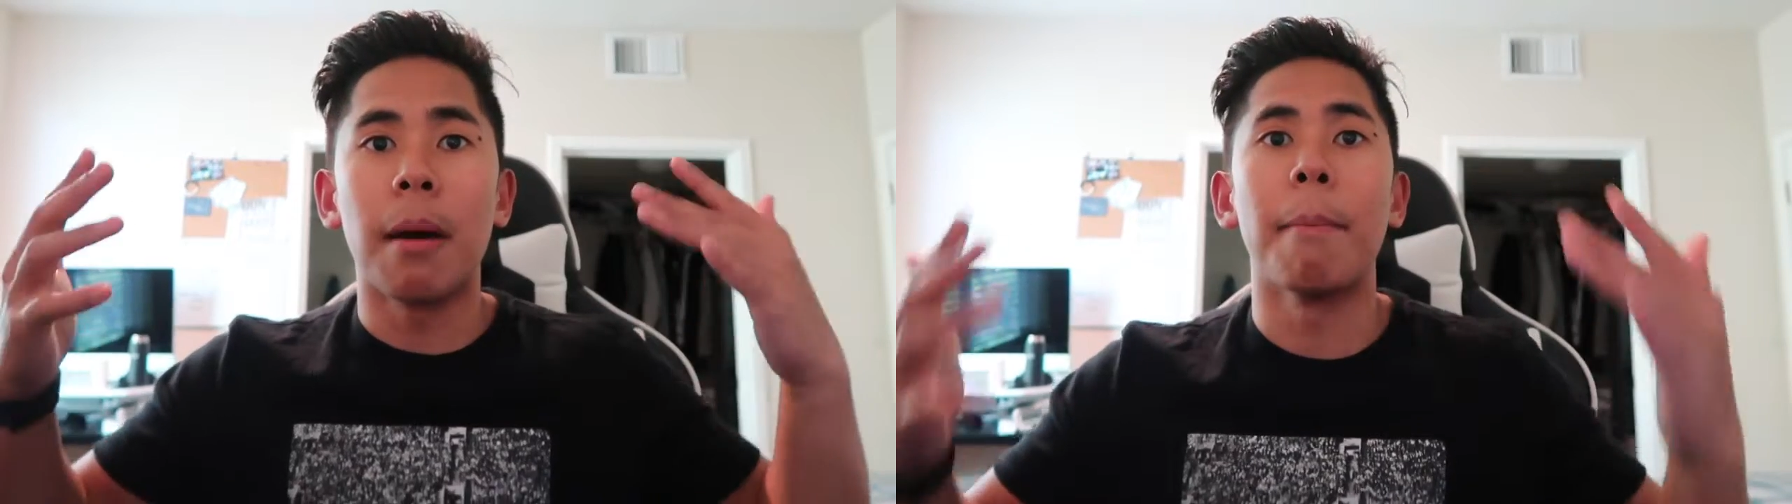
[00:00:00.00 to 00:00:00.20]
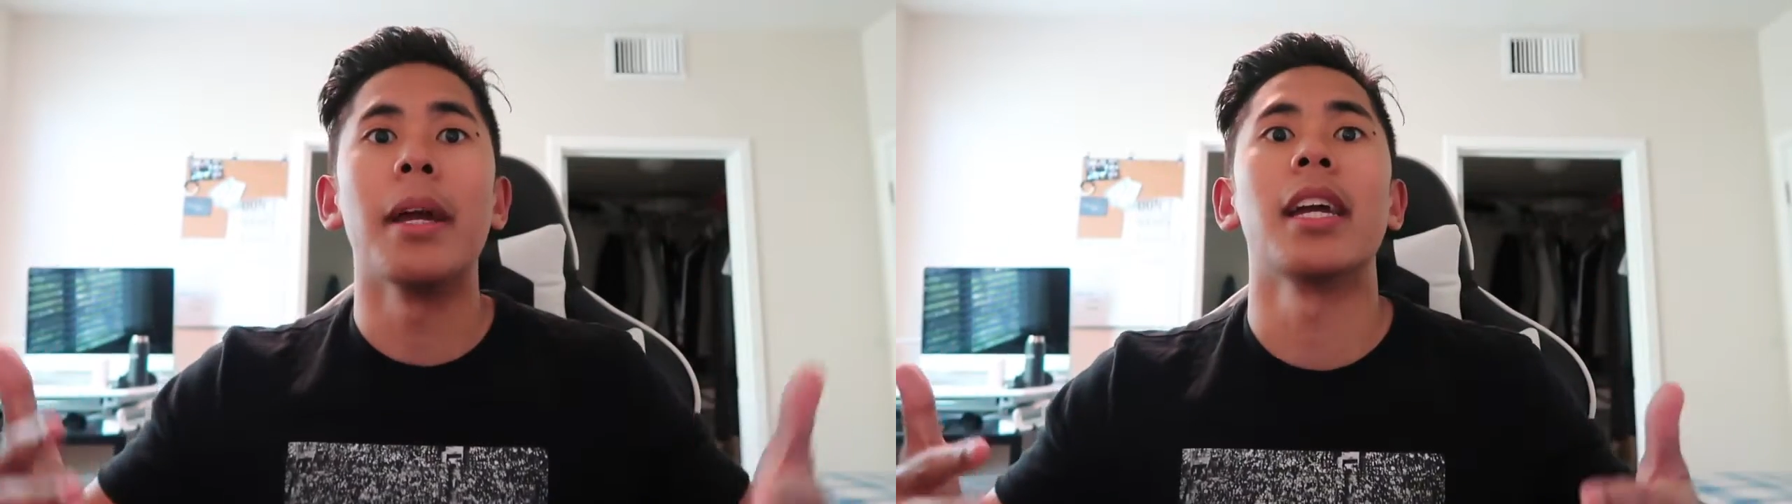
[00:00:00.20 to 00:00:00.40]

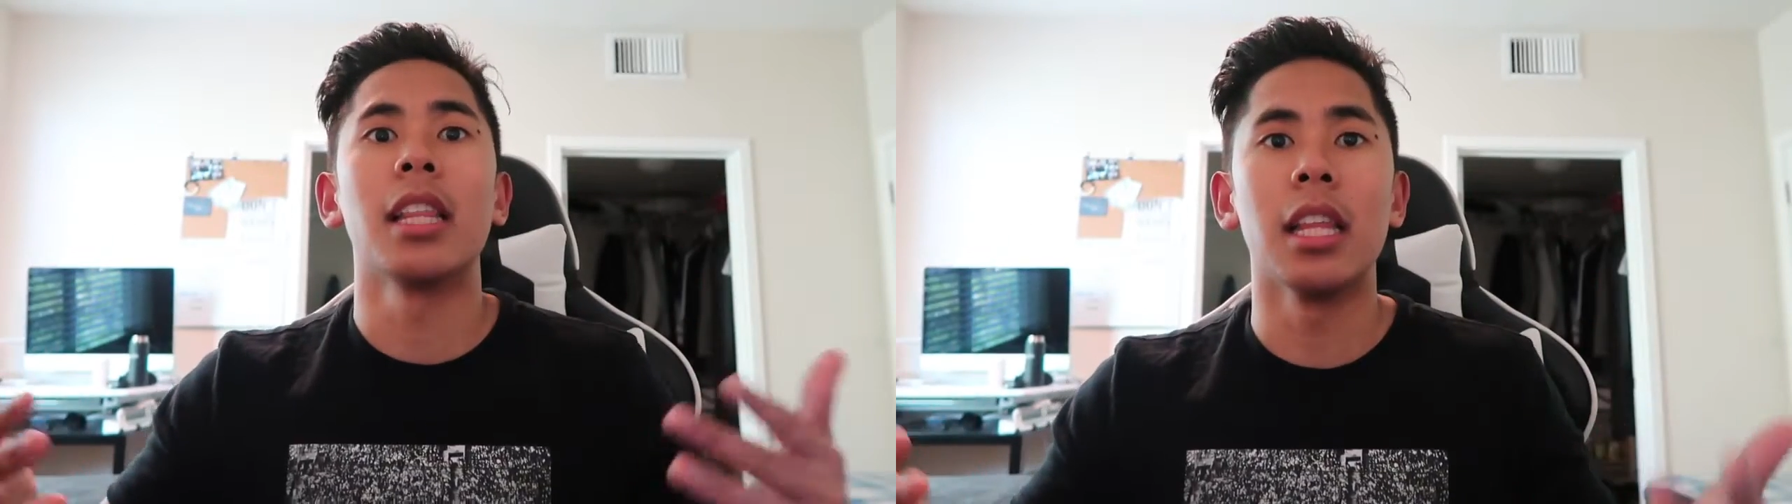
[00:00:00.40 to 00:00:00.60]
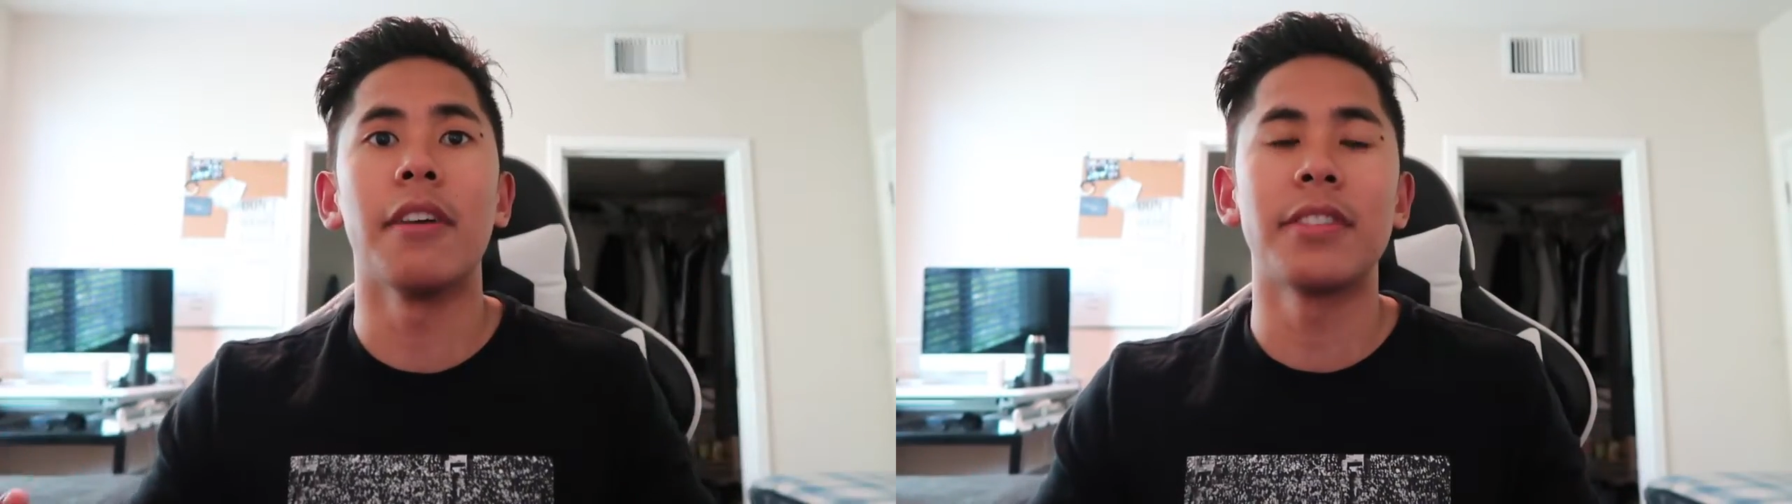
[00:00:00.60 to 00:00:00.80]
a
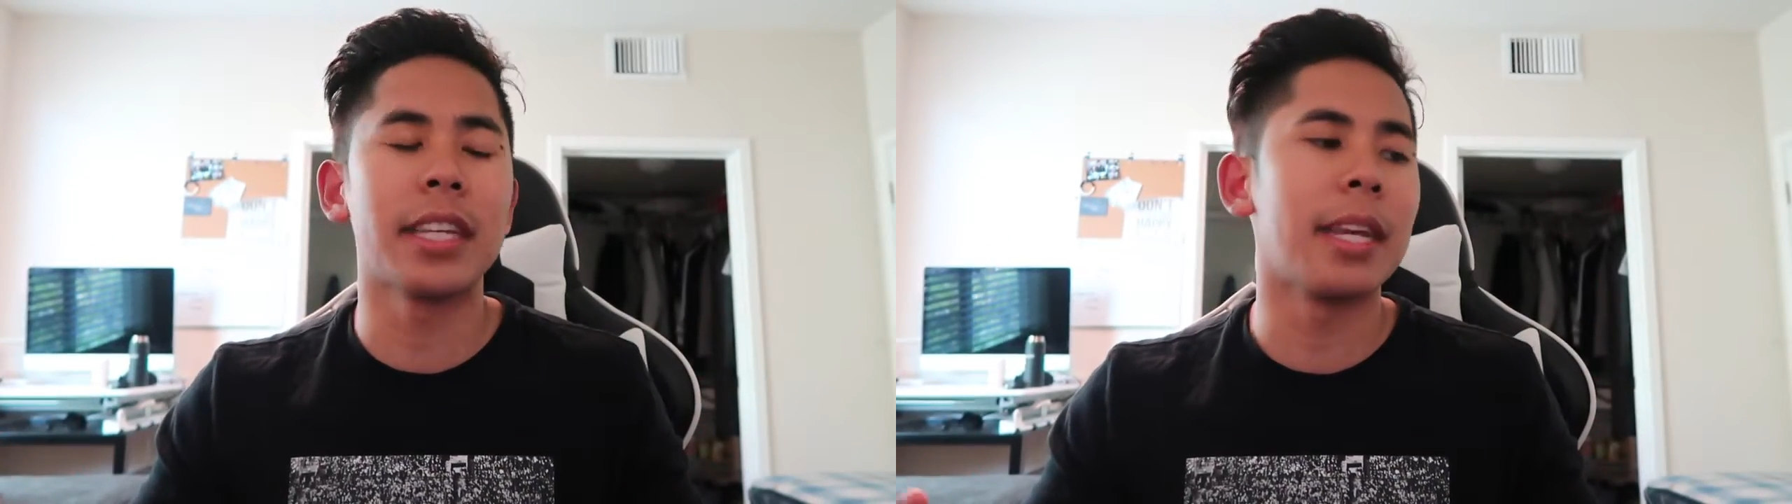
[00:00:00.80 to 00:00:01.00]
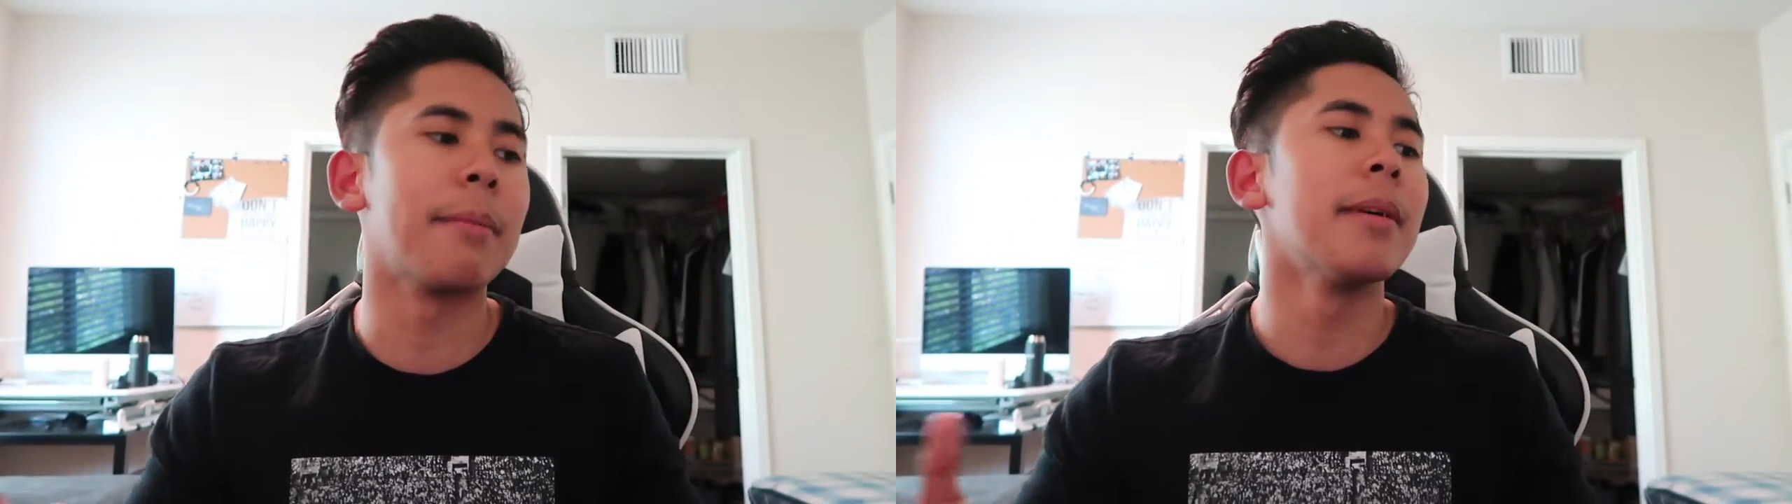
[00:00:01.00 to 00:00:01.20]
big love
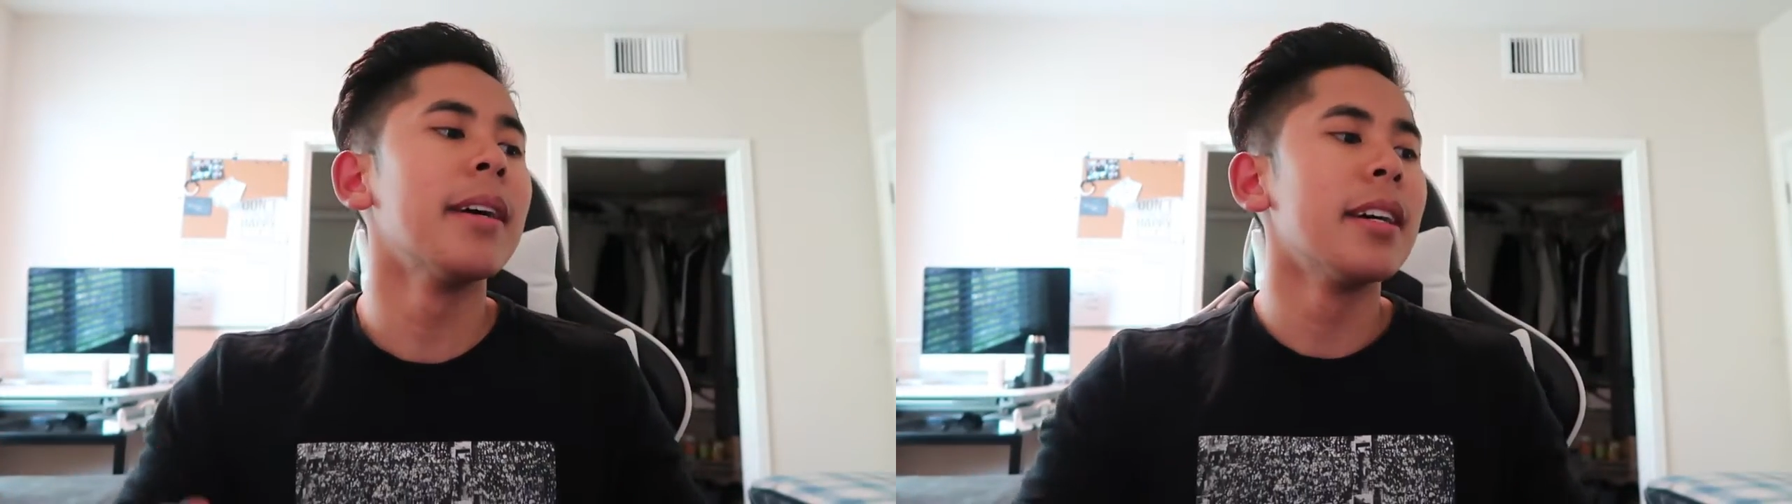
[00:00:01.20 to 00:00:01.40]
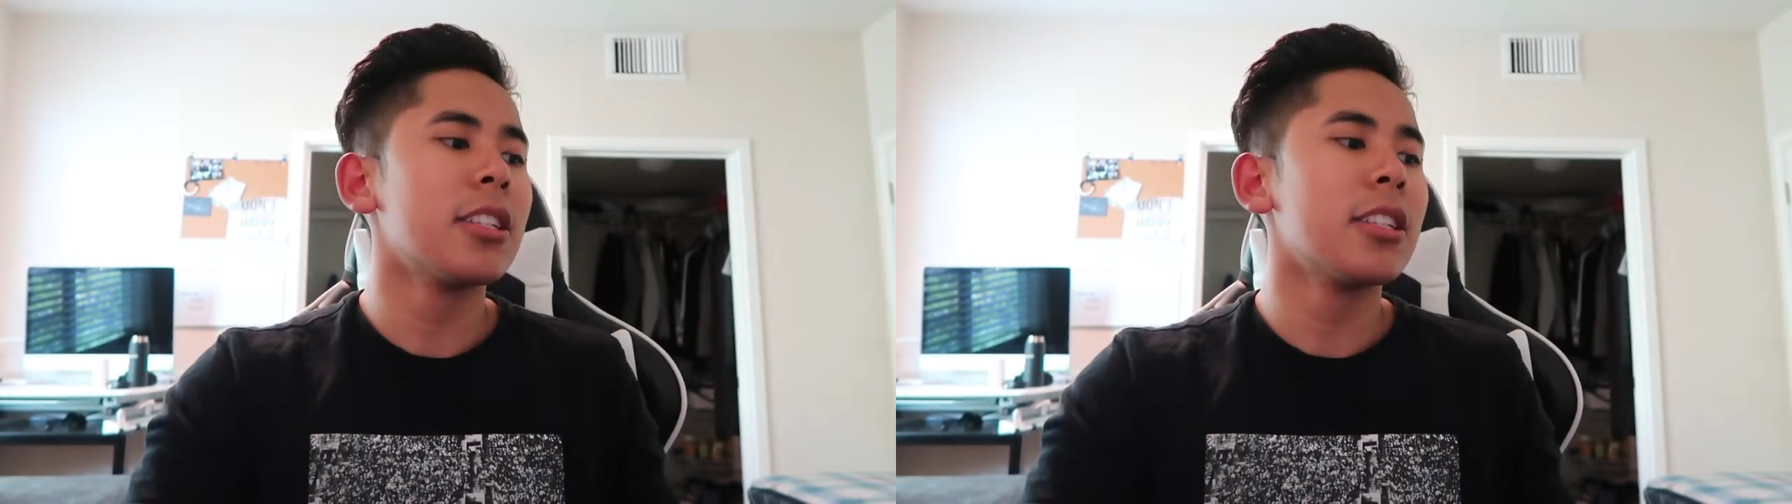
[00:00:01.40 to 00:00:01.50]
team